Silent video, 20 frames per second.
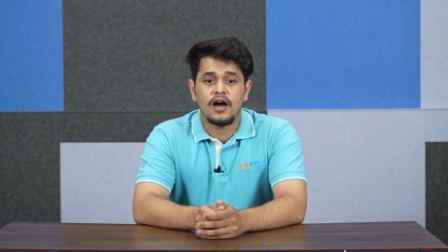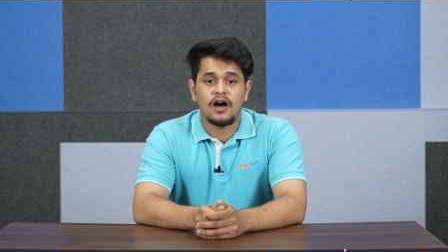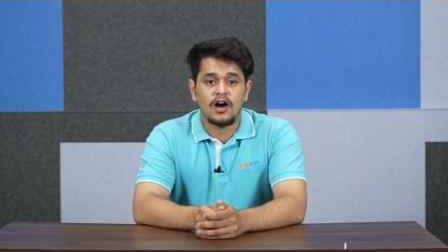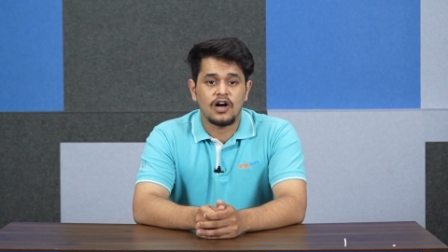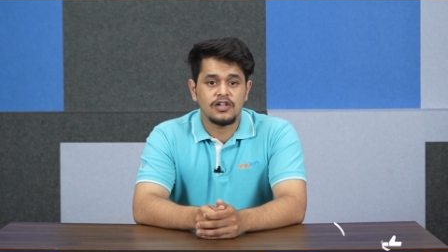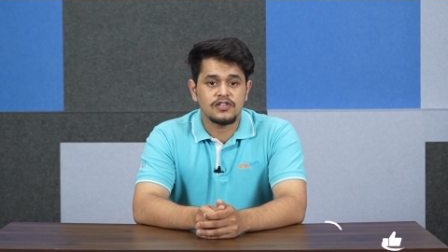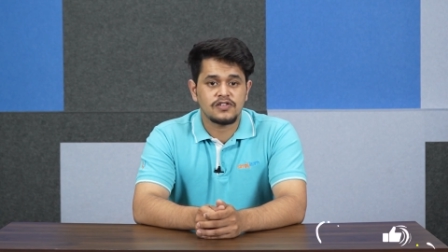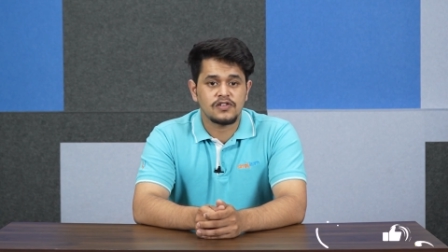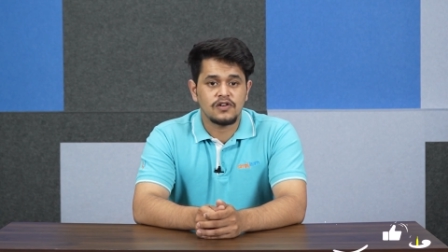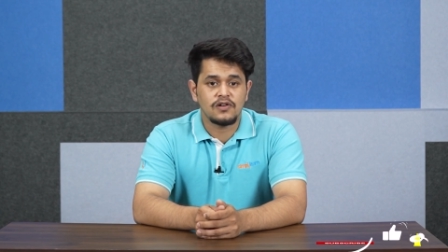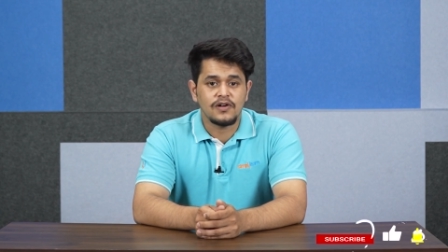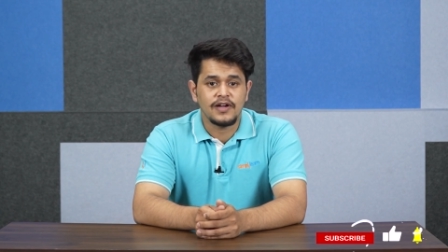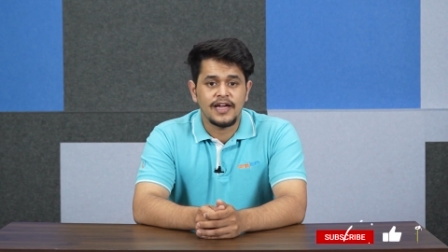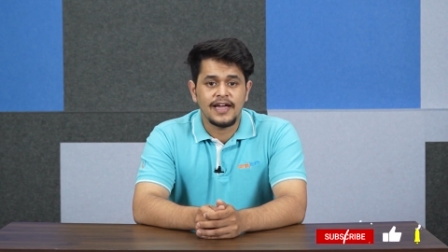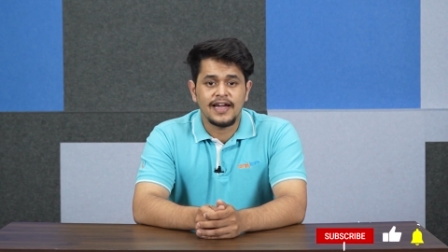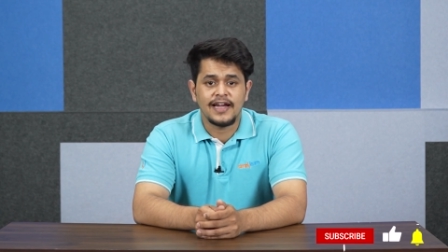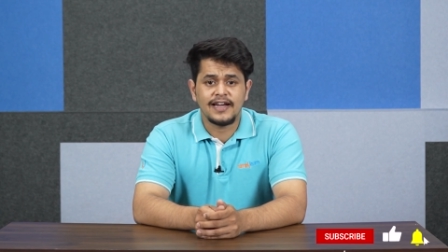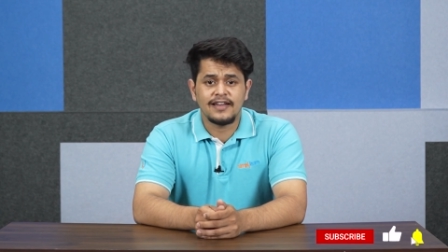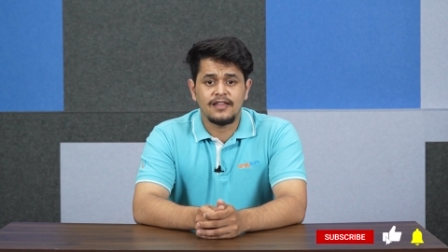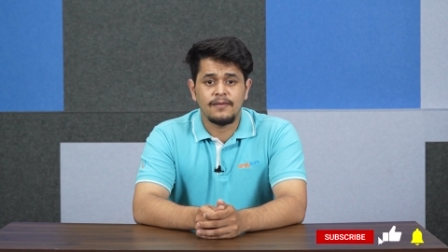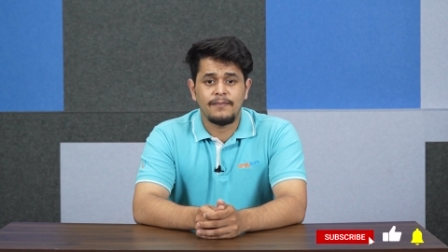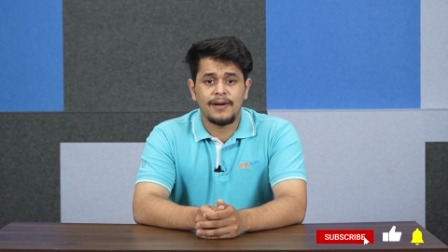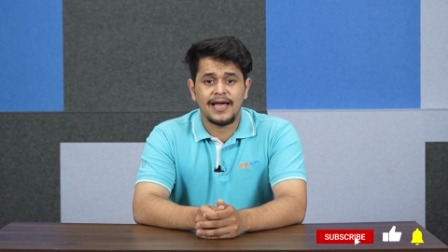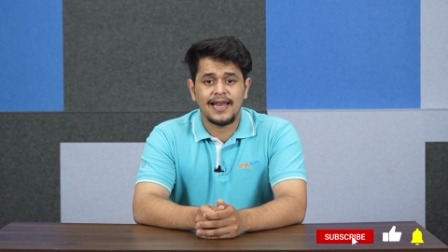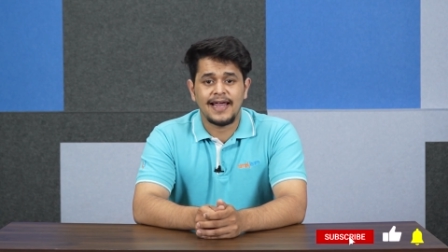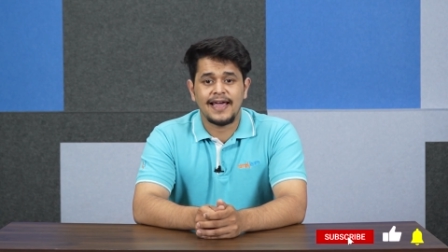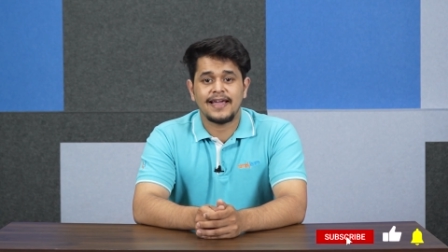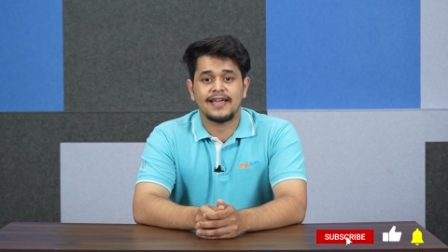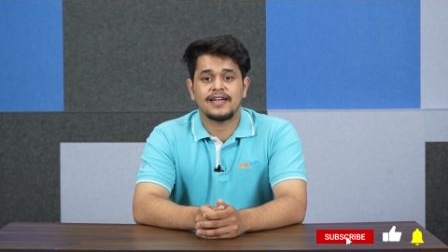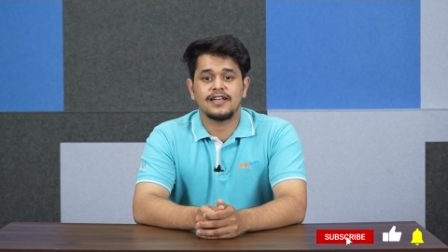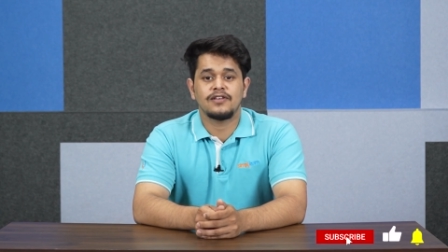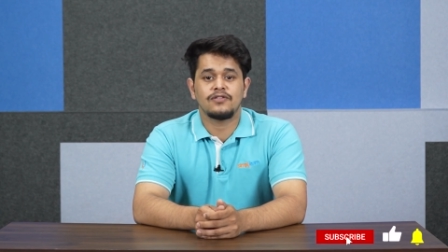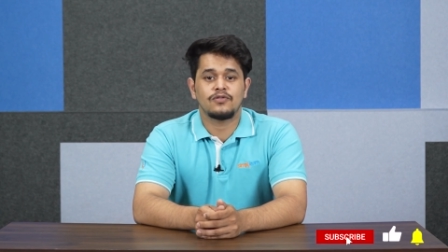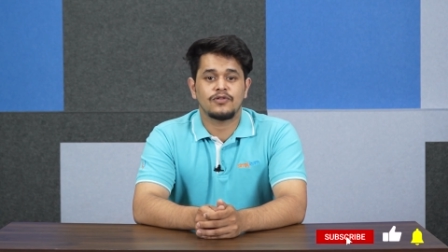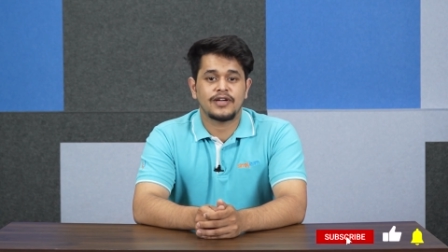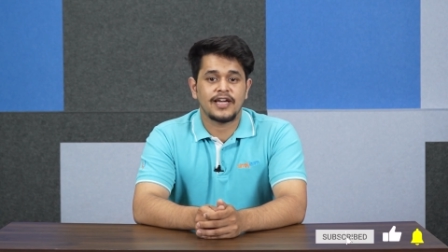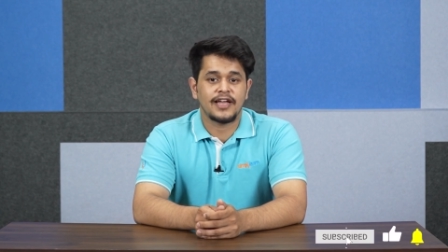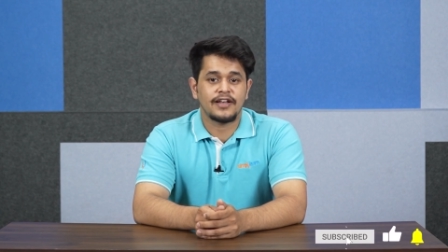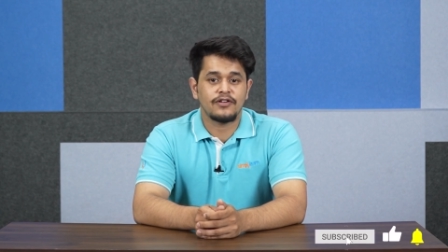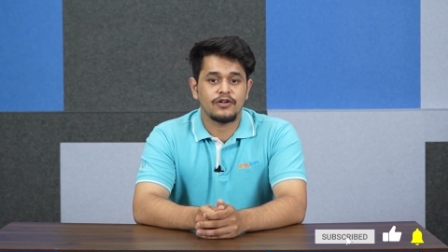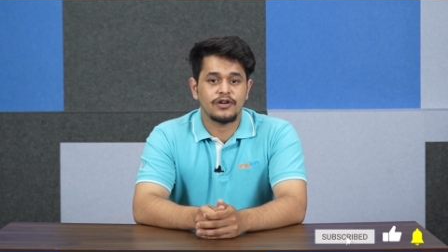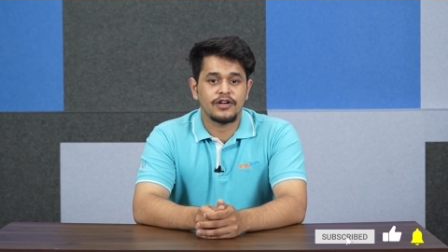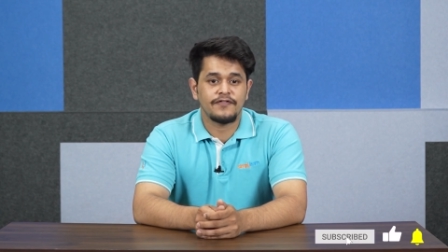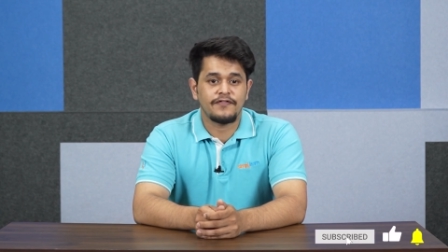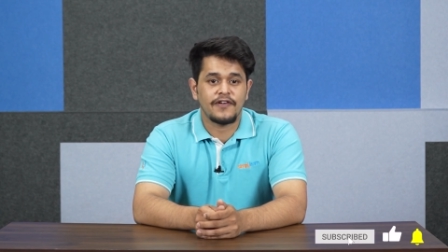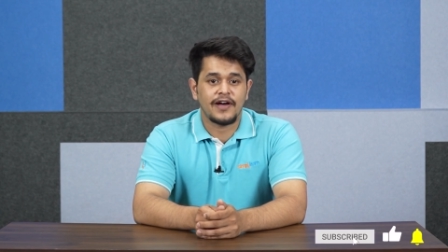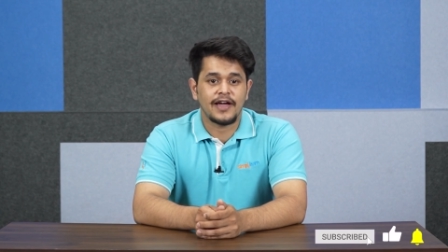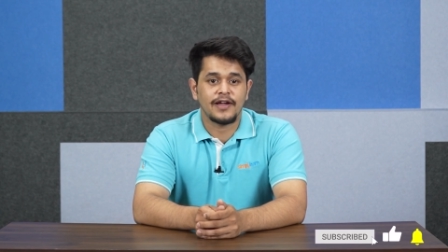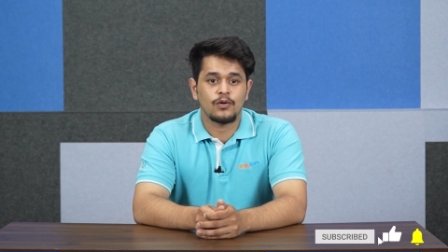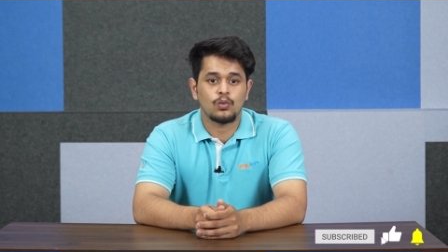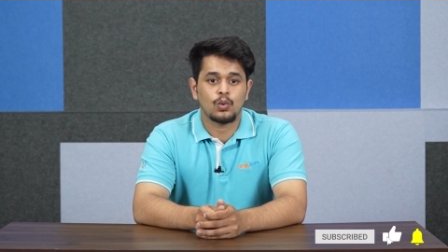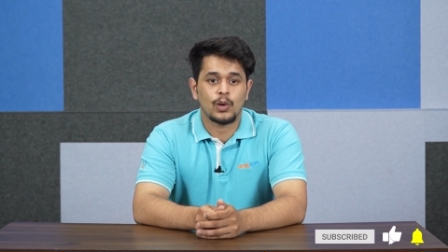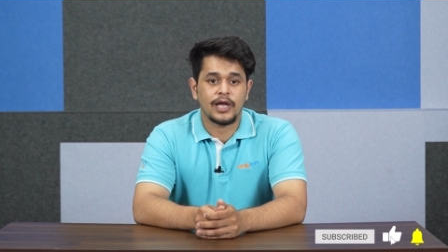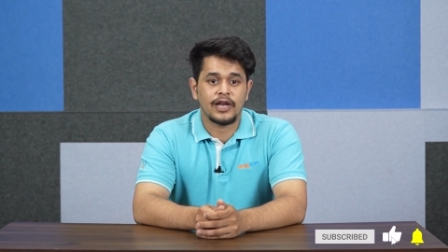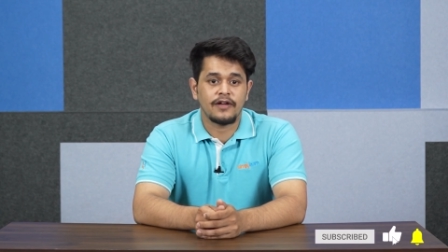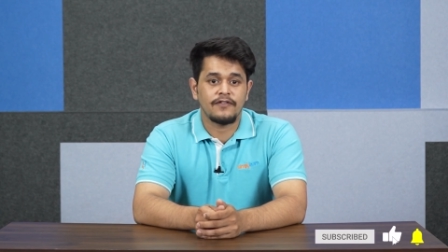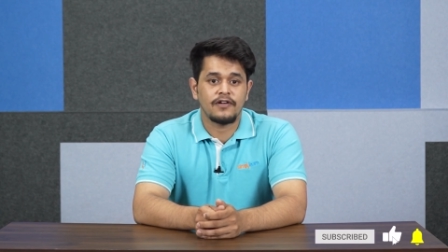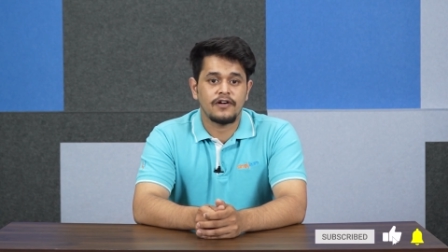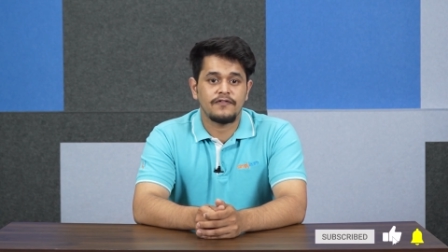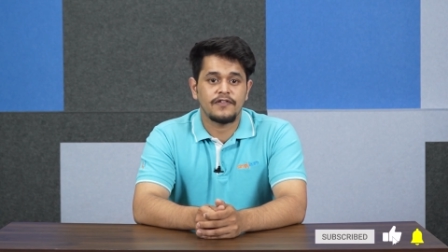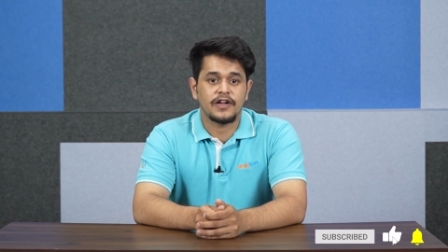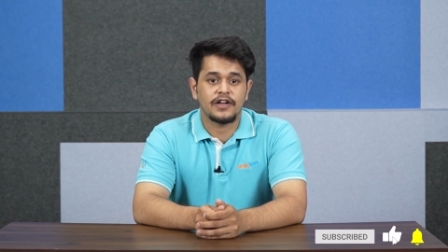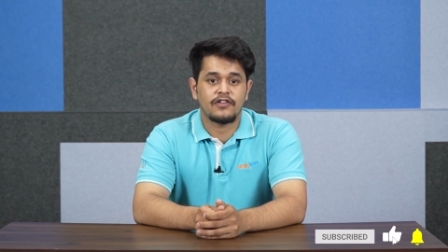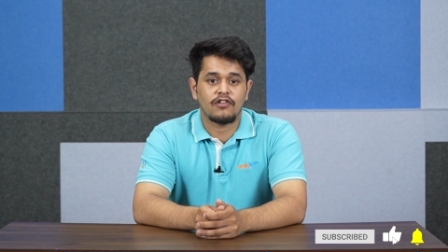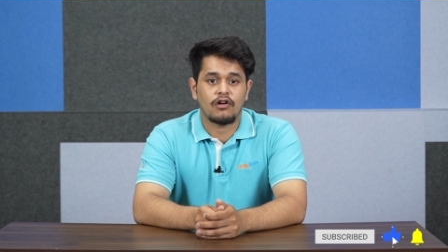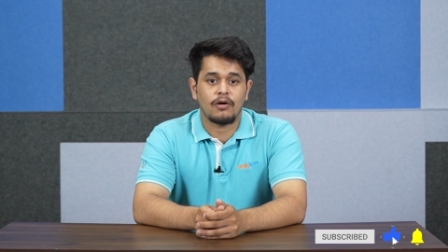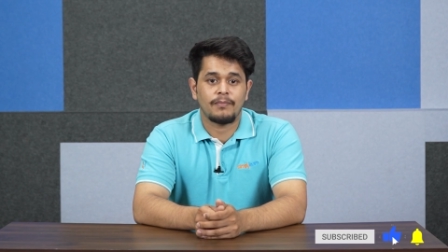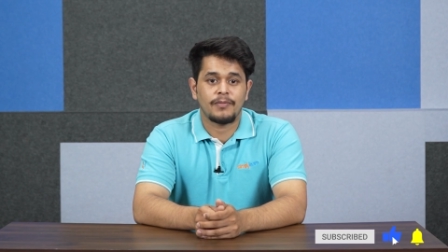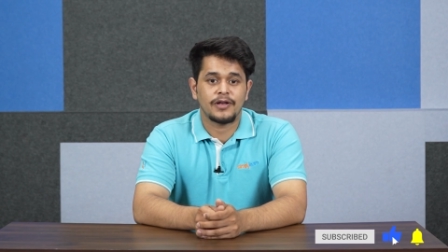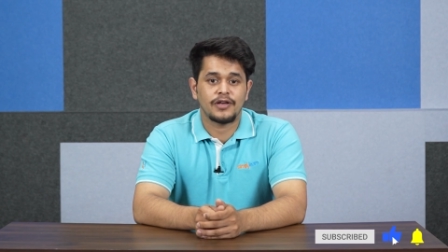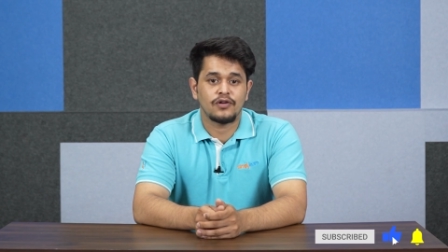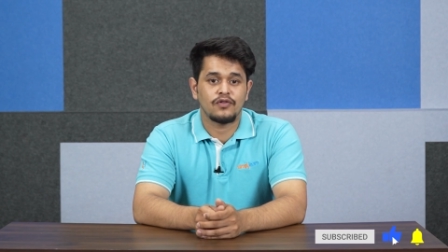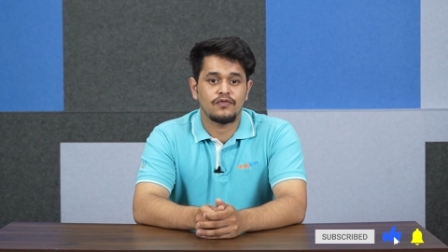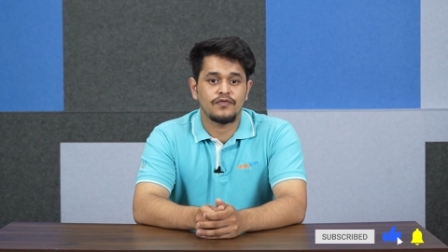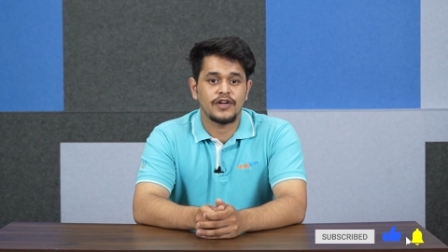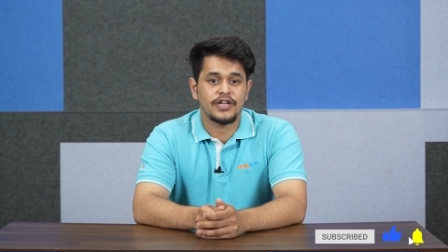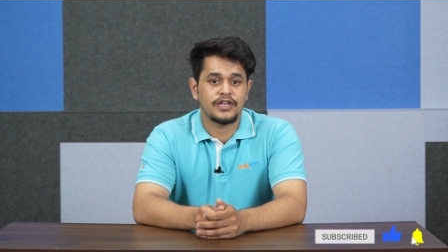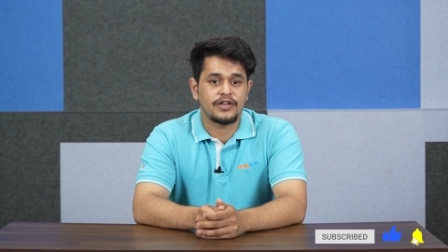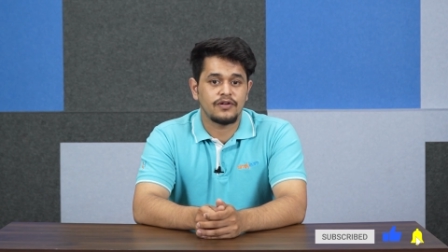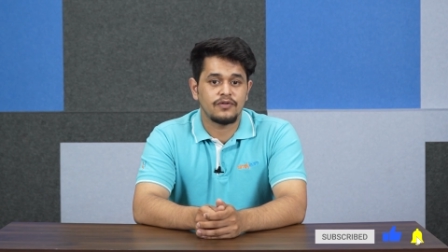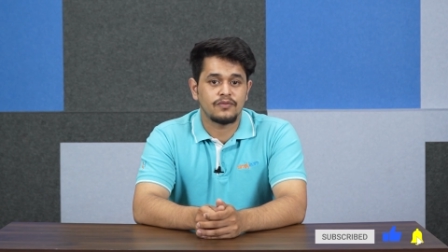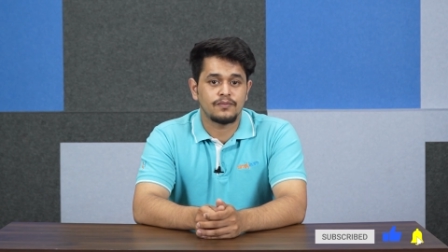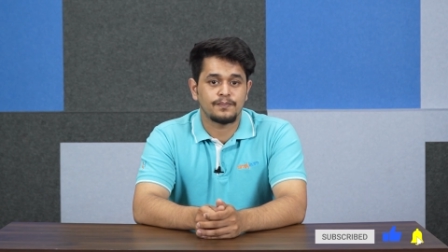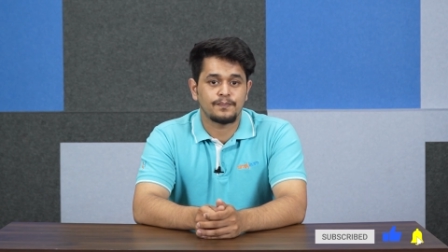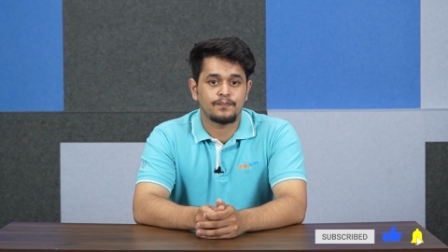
Also, hit the bell icon to get notified whenever we drop a new video.